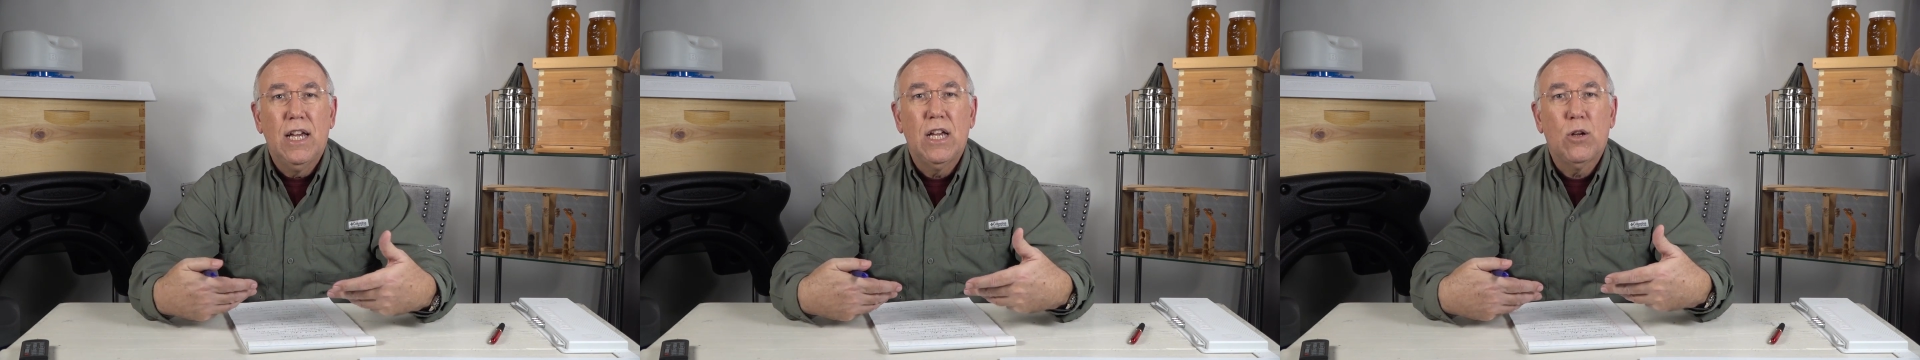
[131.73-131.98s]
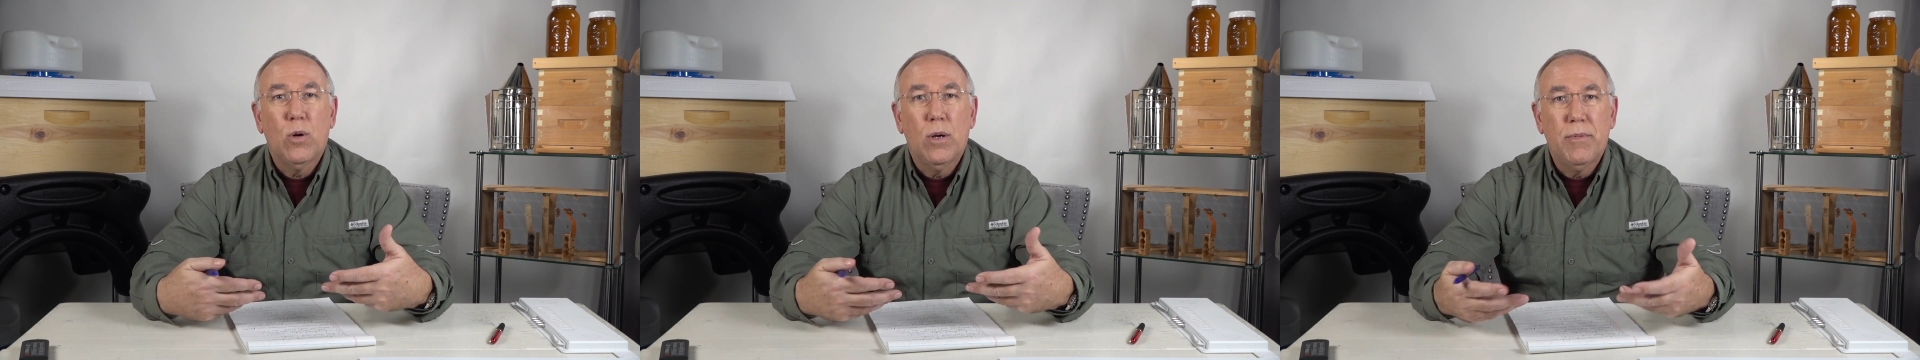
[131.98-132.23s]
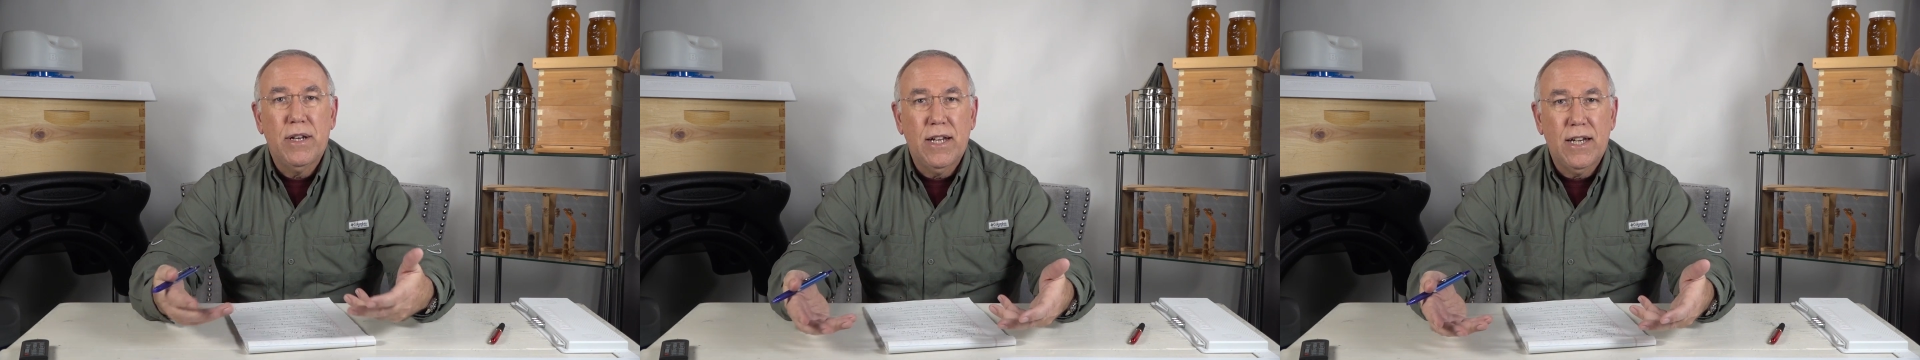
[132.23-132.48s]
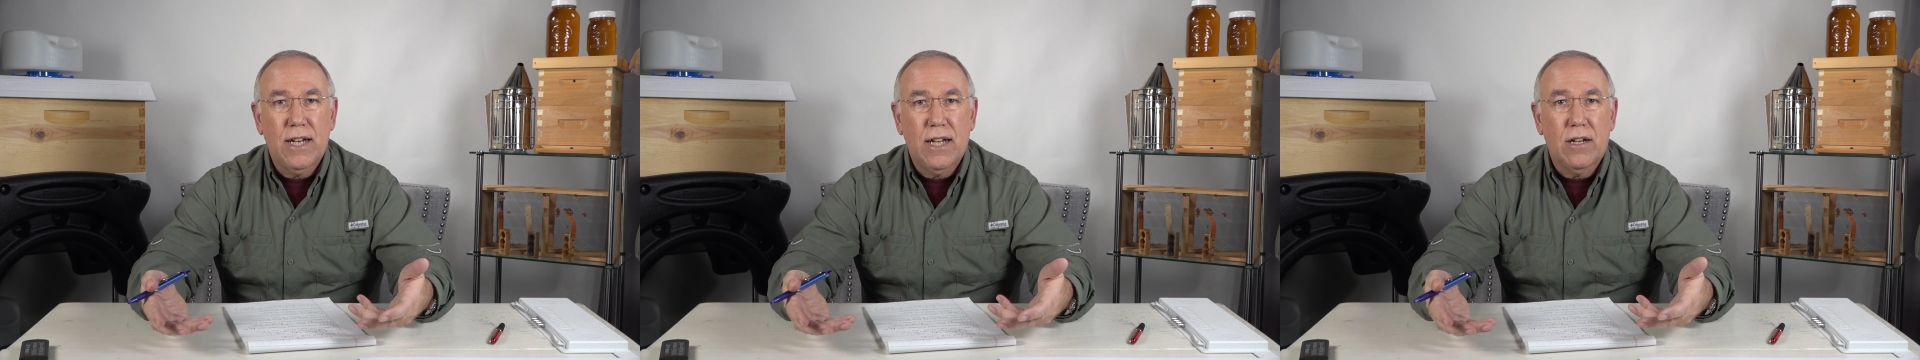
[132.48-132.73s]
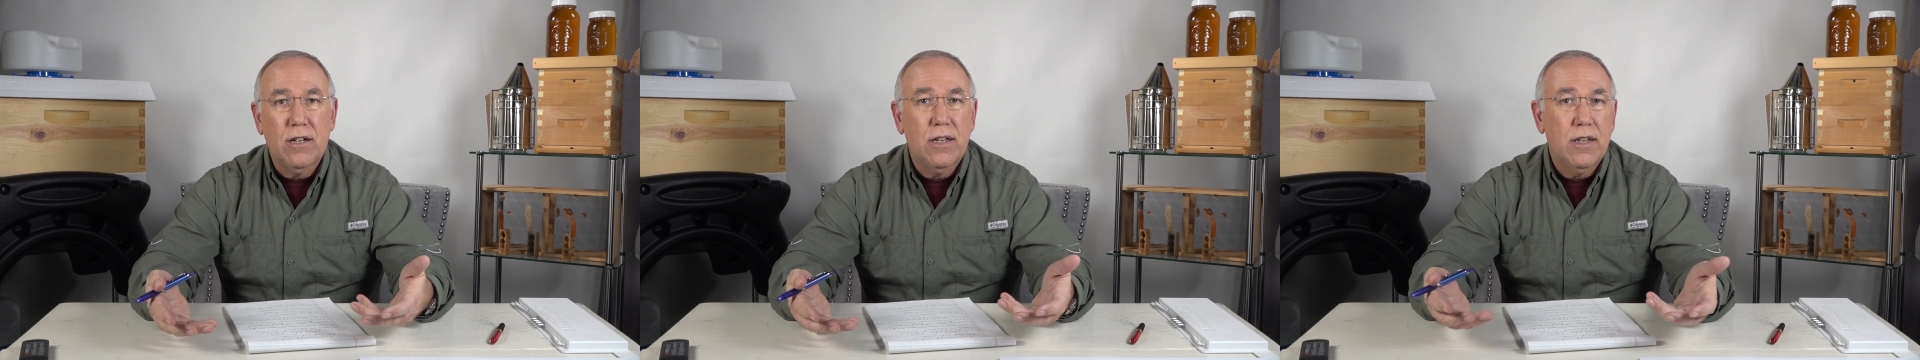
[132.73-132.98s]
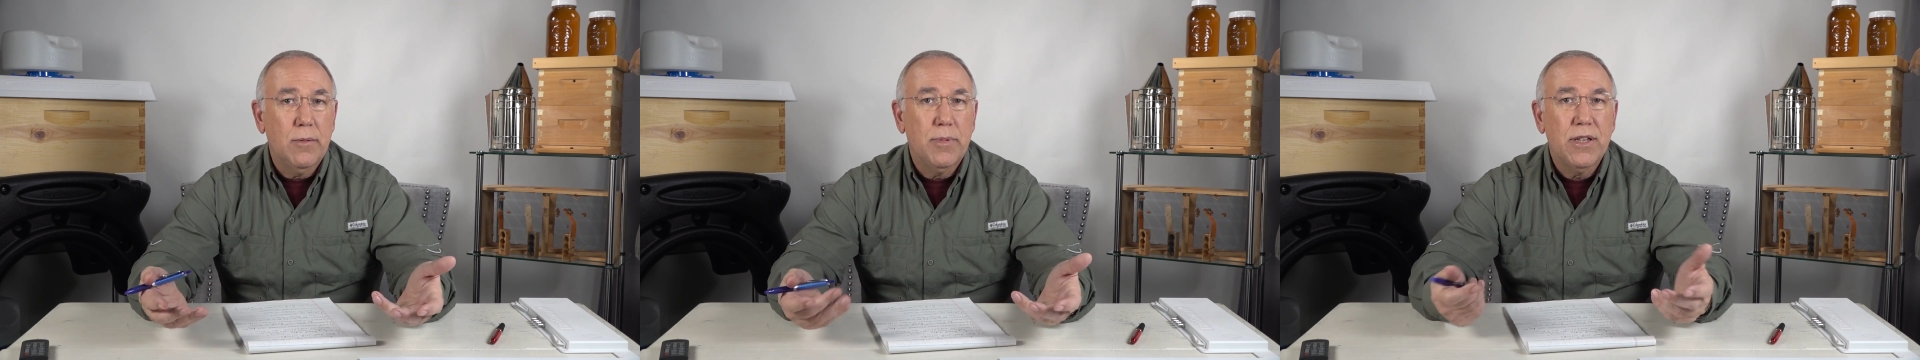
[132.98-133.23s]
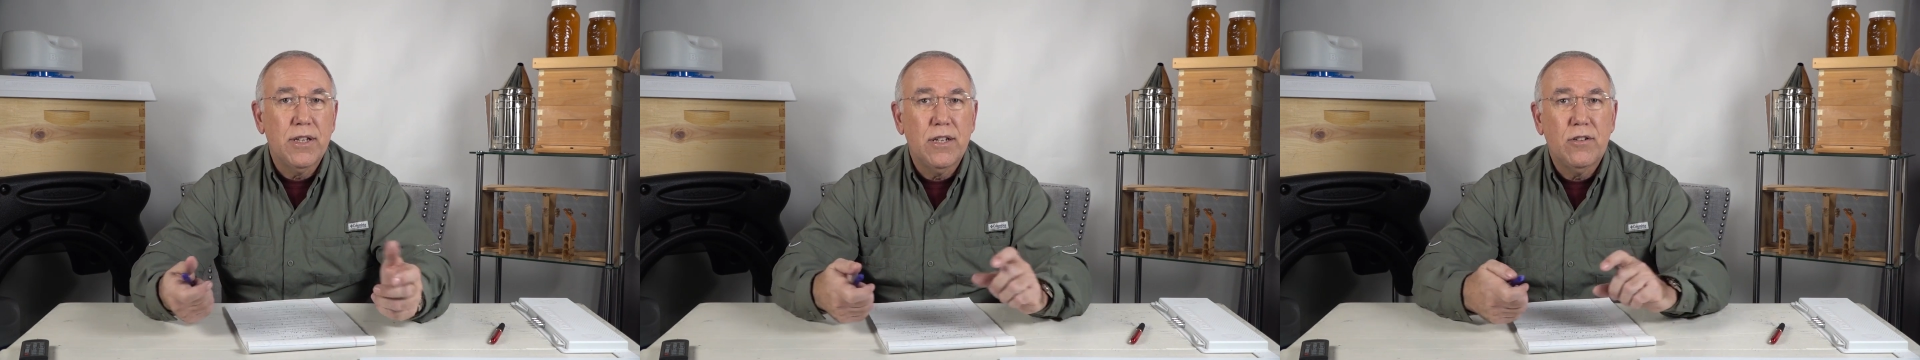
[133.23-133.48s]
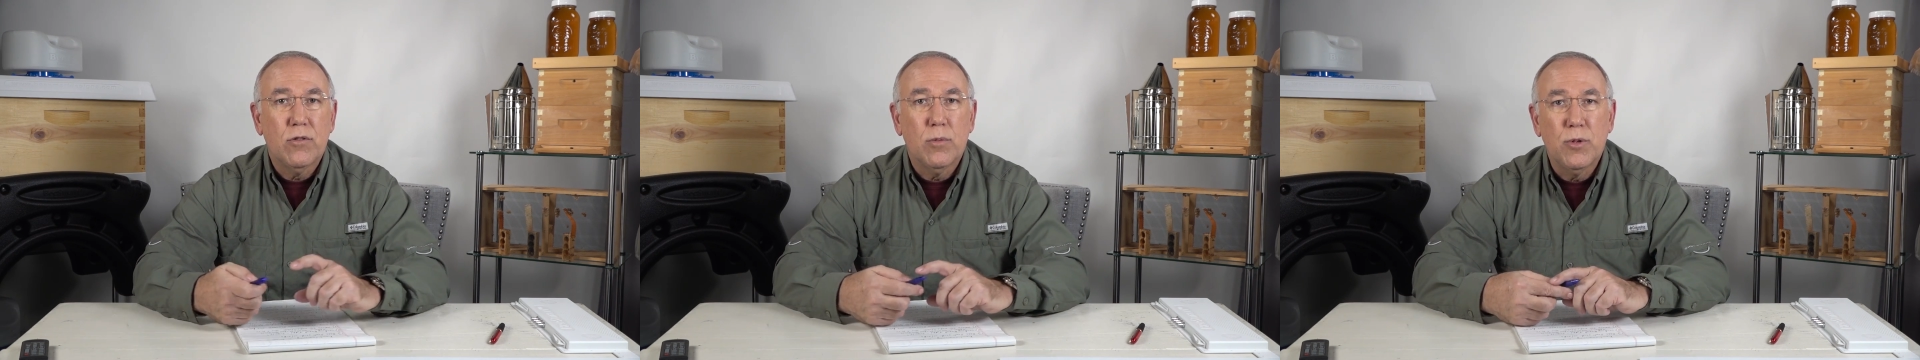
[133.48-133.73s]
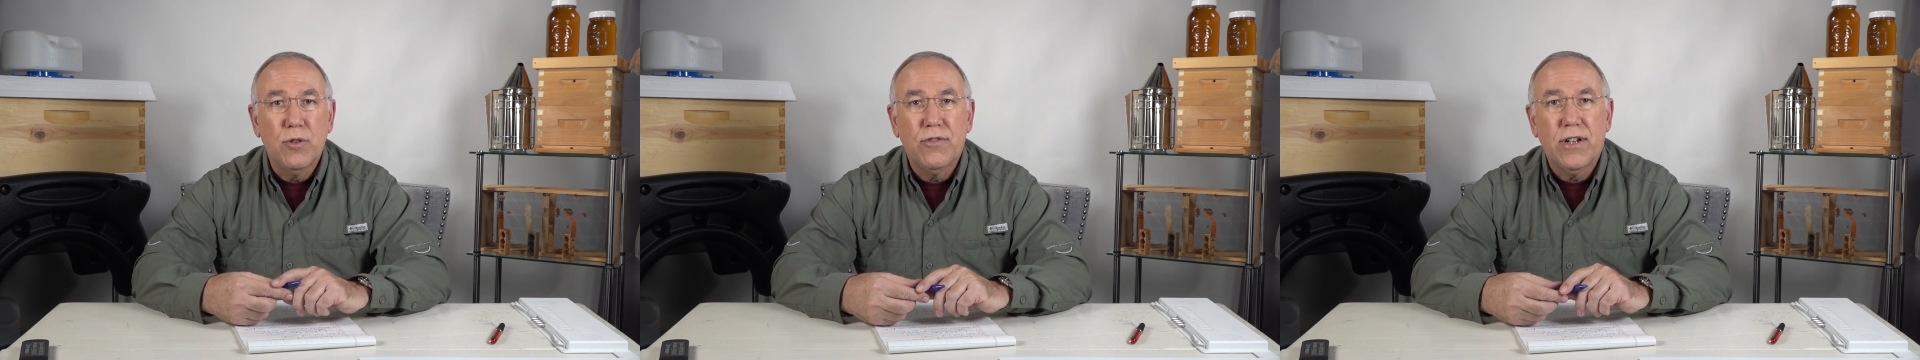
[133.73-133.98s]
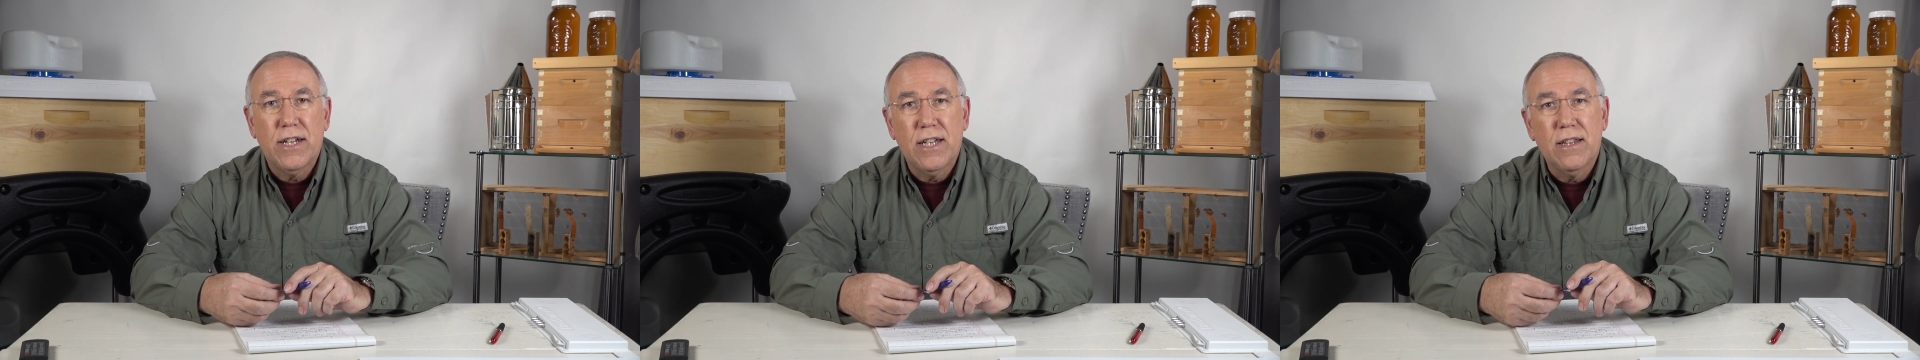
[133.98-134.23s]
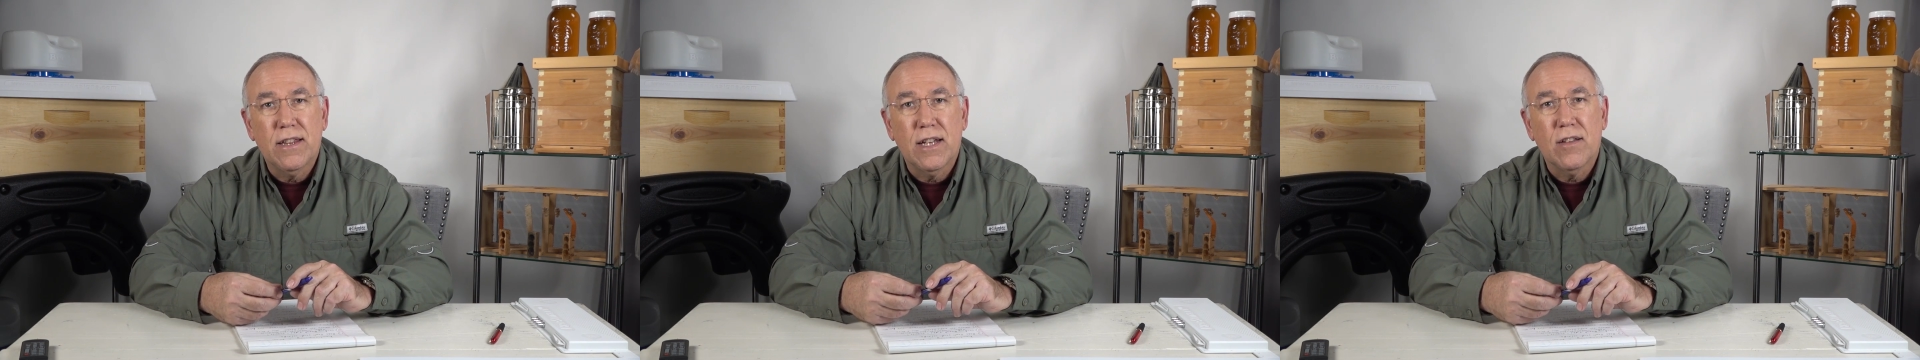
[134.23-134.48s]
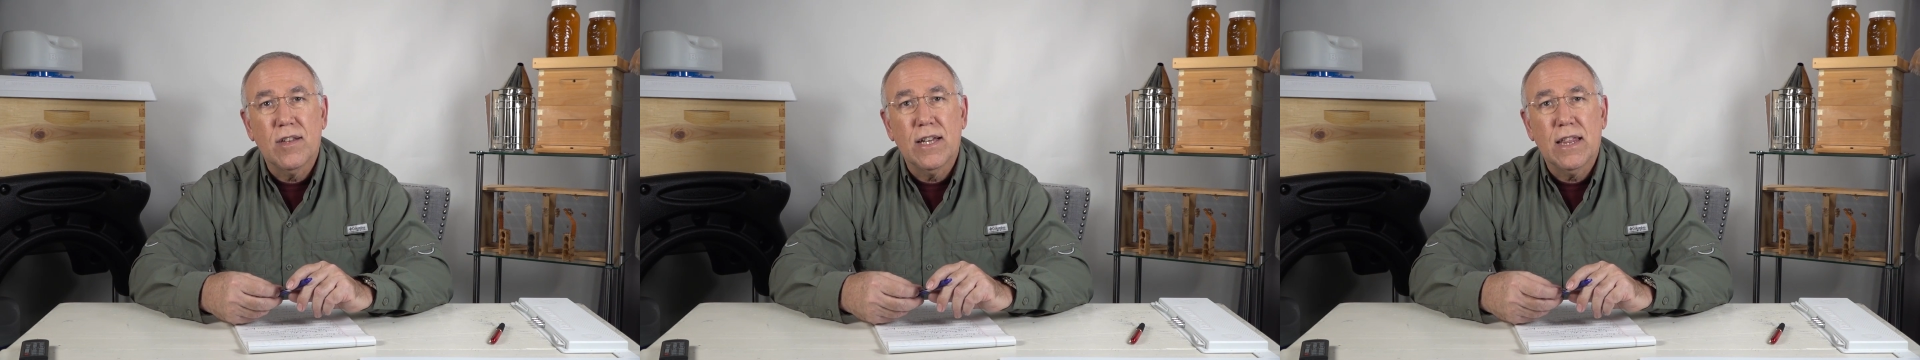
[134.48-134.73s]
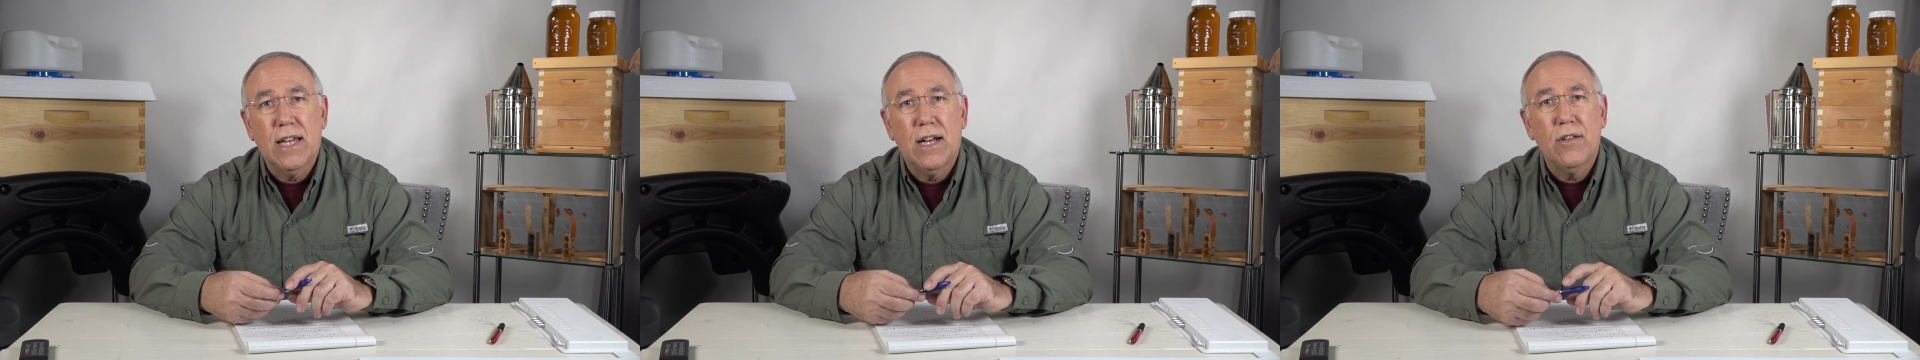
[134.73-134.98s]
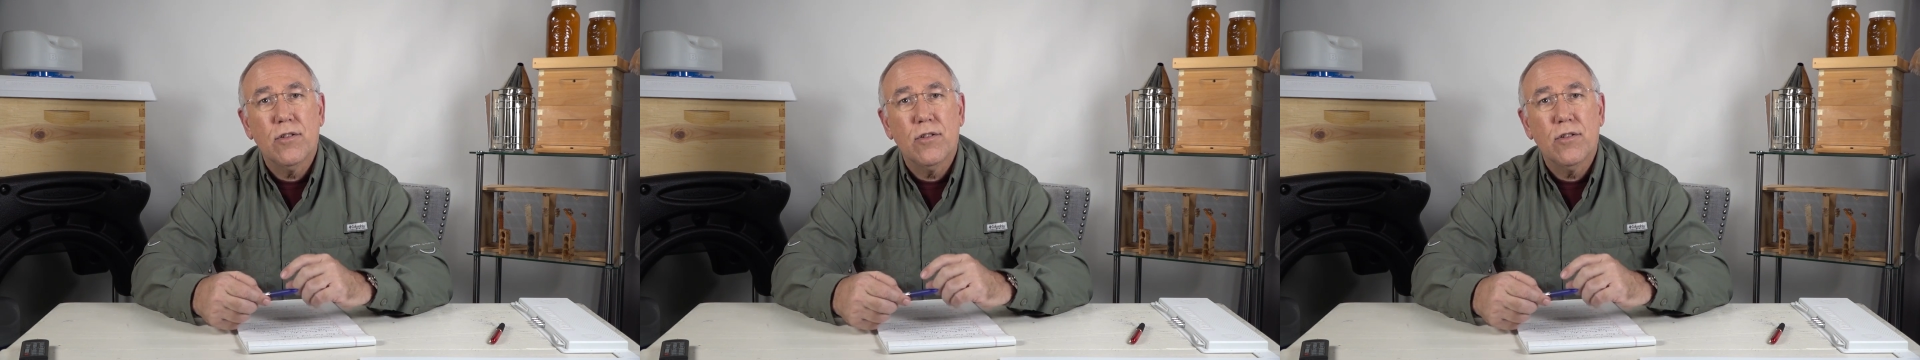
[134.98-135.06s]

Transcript: equipment in and out, and the ability to remove honey and things like that.